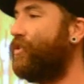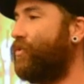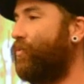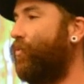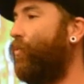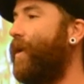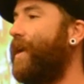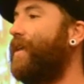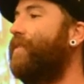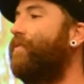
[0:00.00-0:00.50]
just
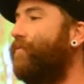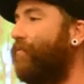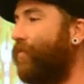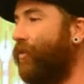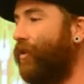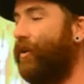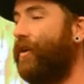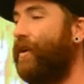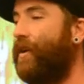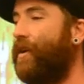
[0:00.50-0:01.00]
waiting
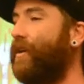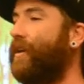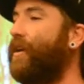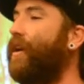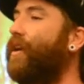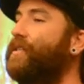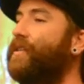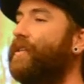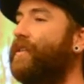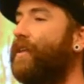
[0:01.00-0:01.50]
for
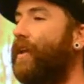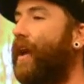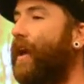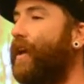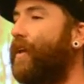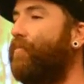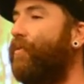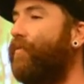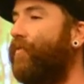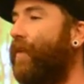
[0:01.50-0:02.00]
content that I
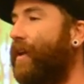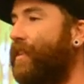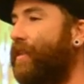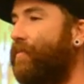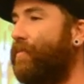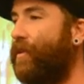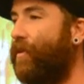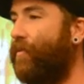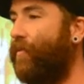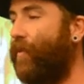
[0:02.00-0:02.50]
can provide
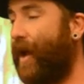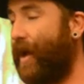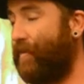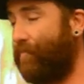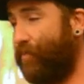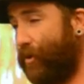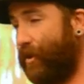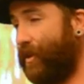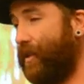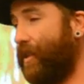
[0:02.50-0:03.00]
them. And then I
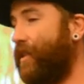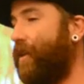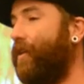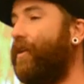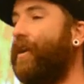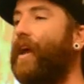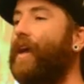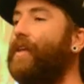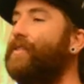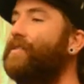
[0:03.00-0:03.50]
put it in their
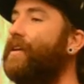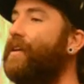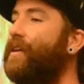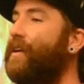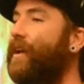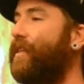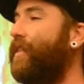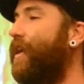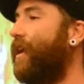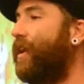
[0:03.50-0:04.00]
hands,
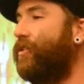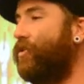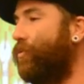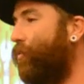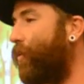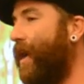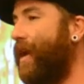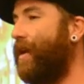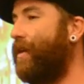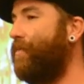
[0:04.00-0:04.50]
and they can do
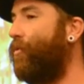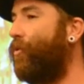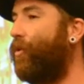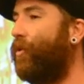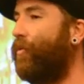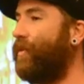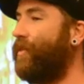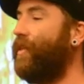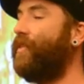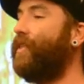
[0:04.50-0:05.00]
way
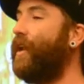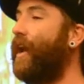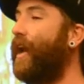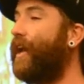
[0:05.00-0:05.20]
more with it than